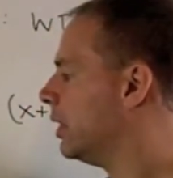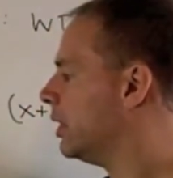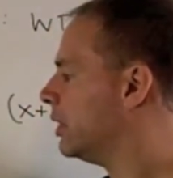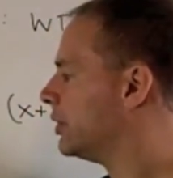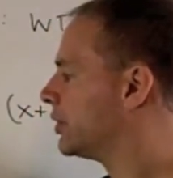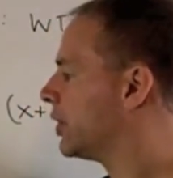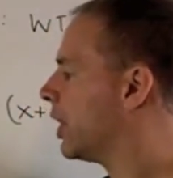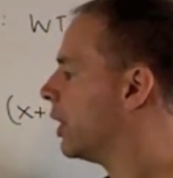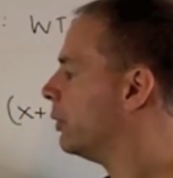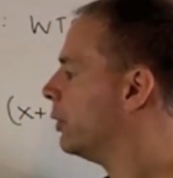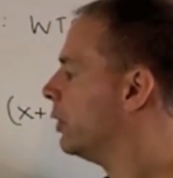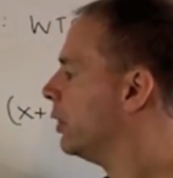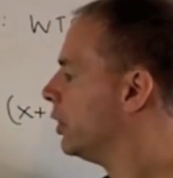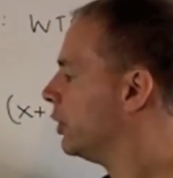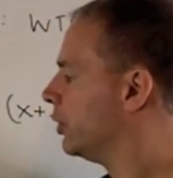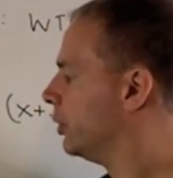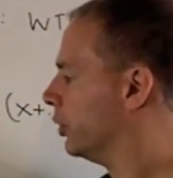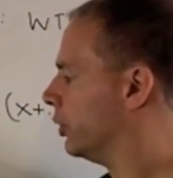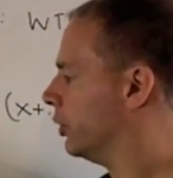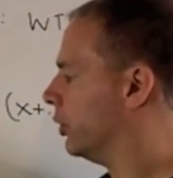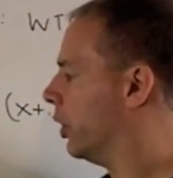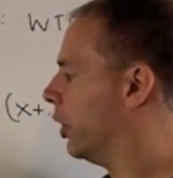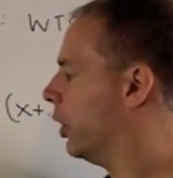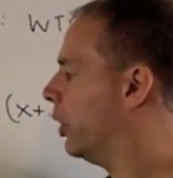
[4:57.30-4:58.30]
So
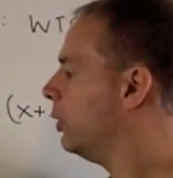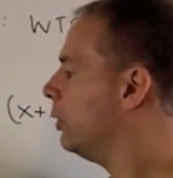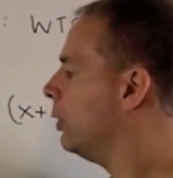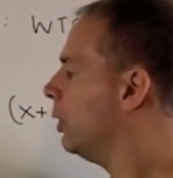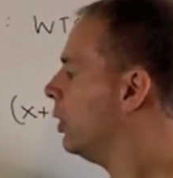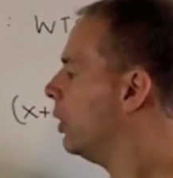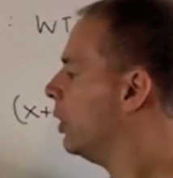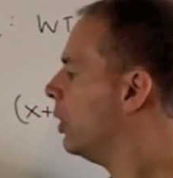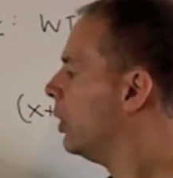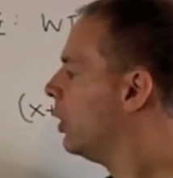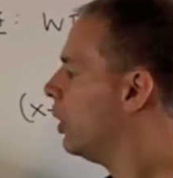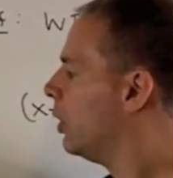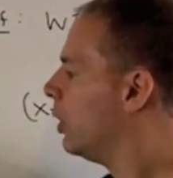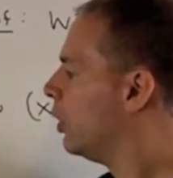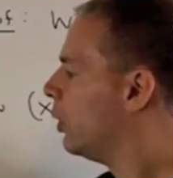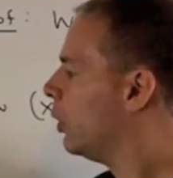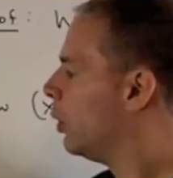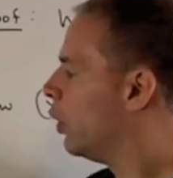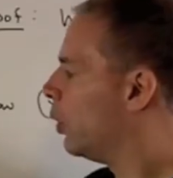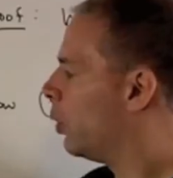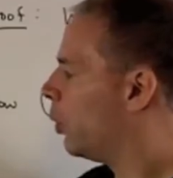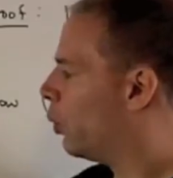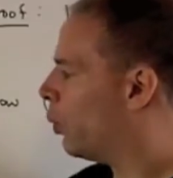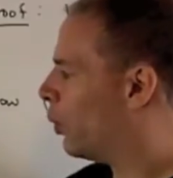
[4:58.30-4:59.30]
you'll note
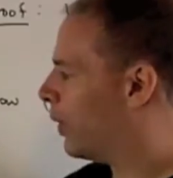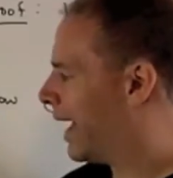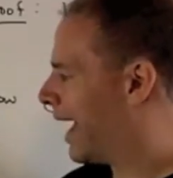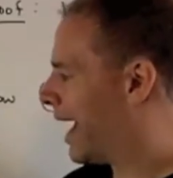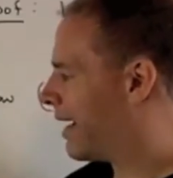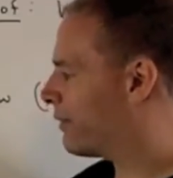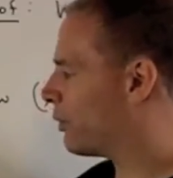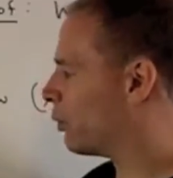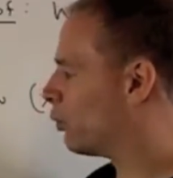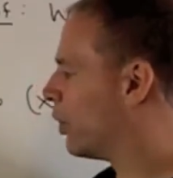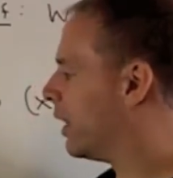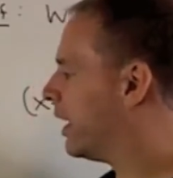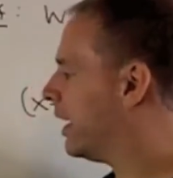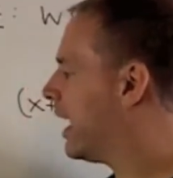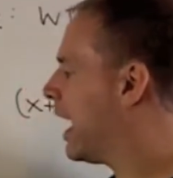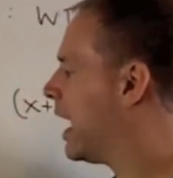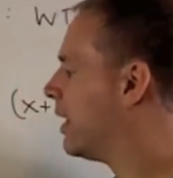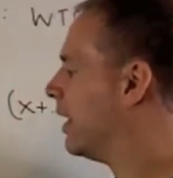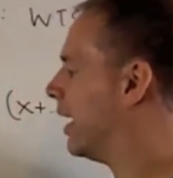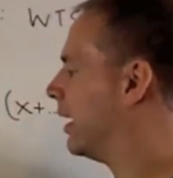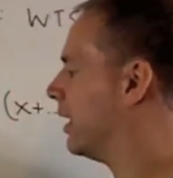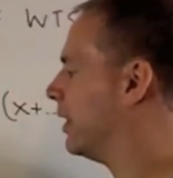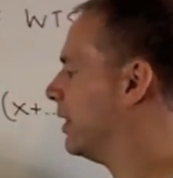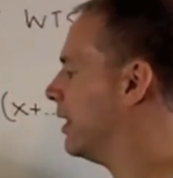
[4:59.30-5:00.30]
when I have it written
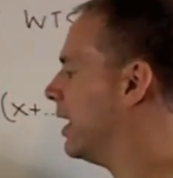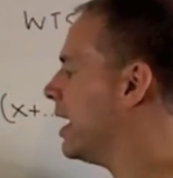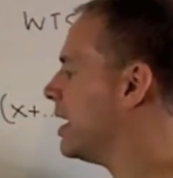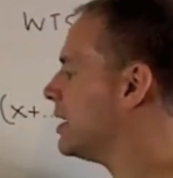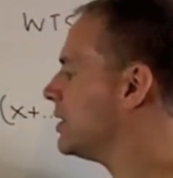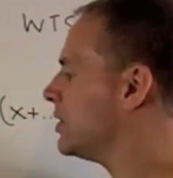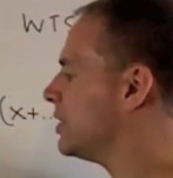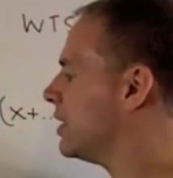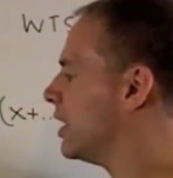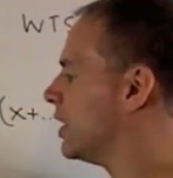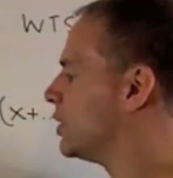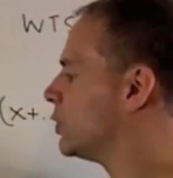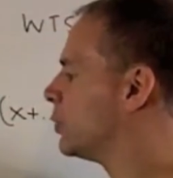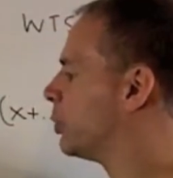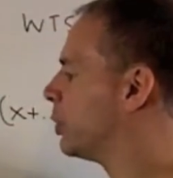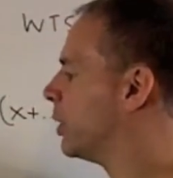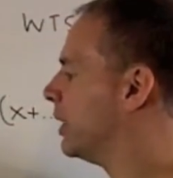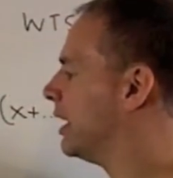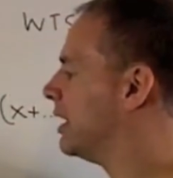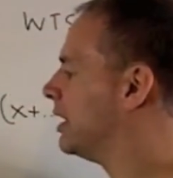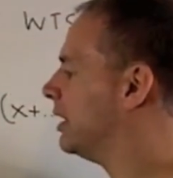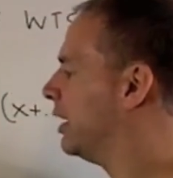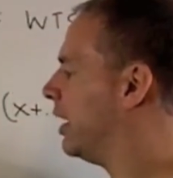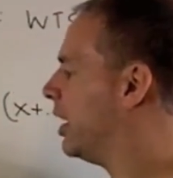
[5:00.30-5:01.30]
out like this, it's
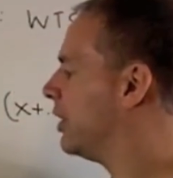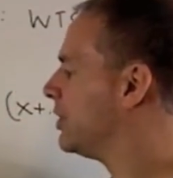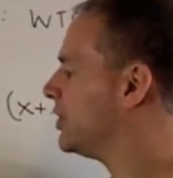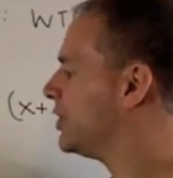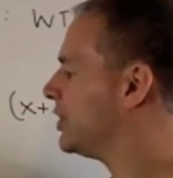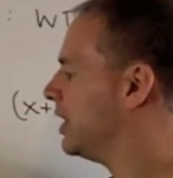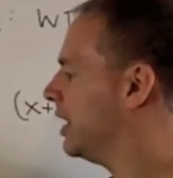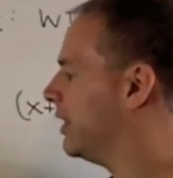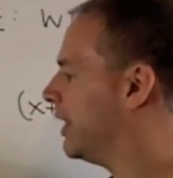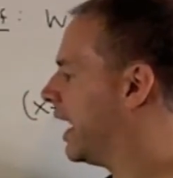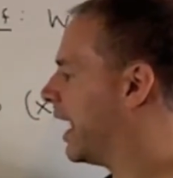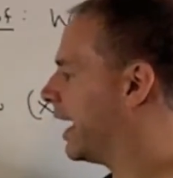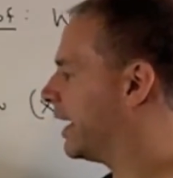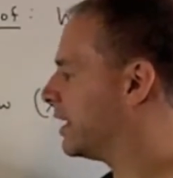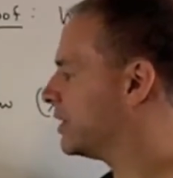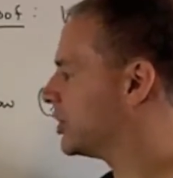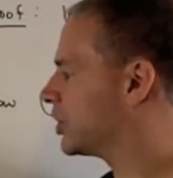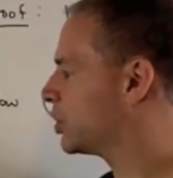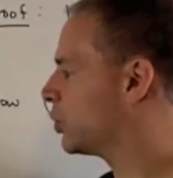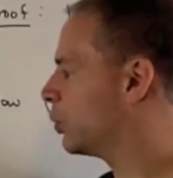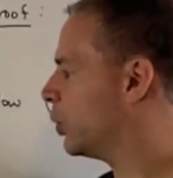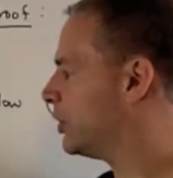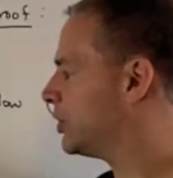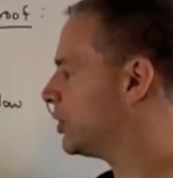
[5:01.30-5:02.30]
pretty clear to see that I can
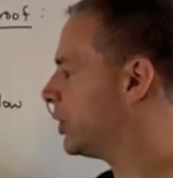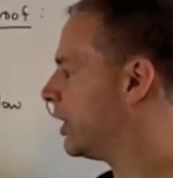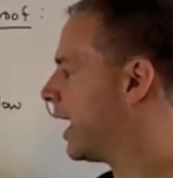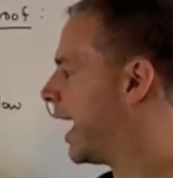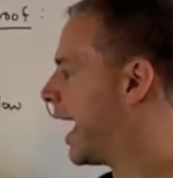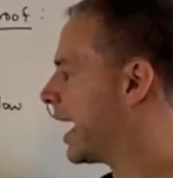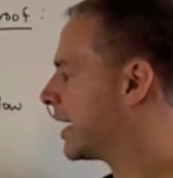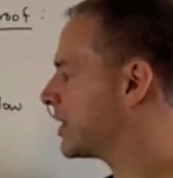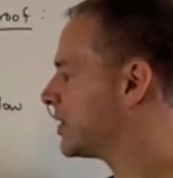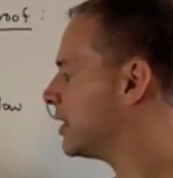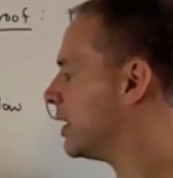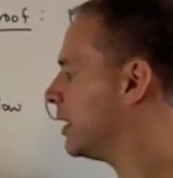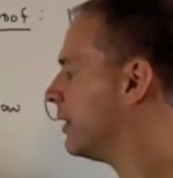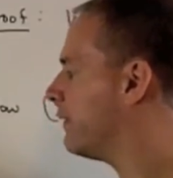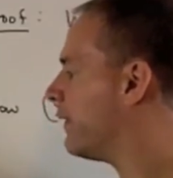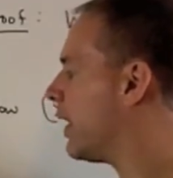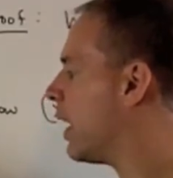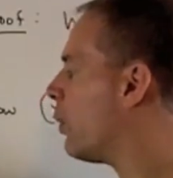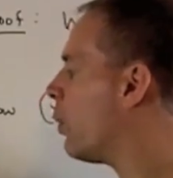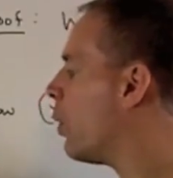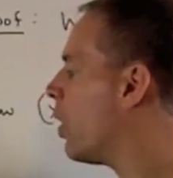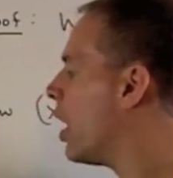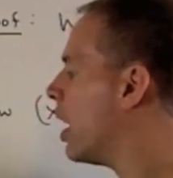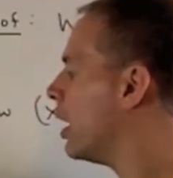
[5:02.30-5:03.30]
switch the x in if
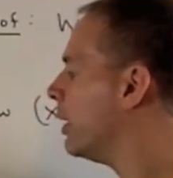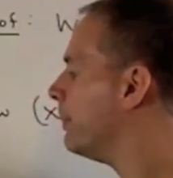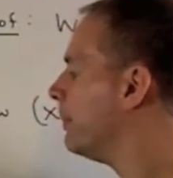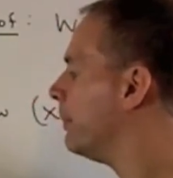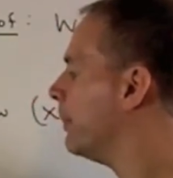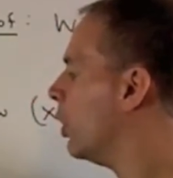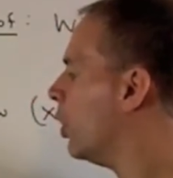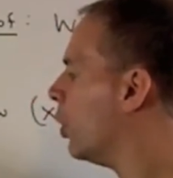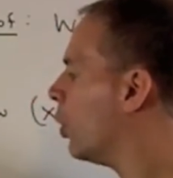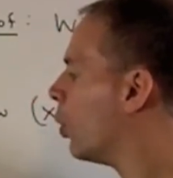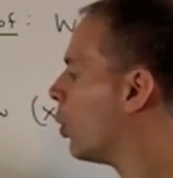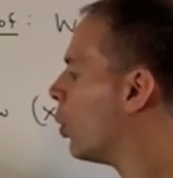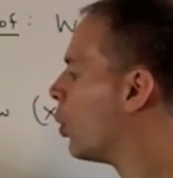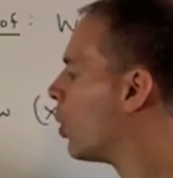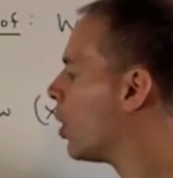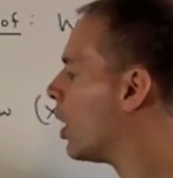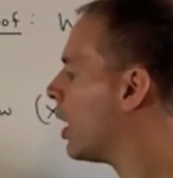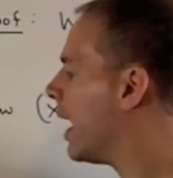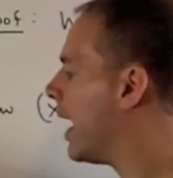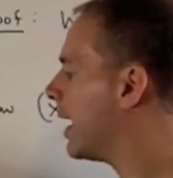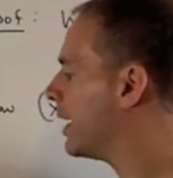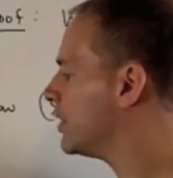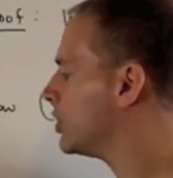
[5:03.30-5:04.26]
I want, or I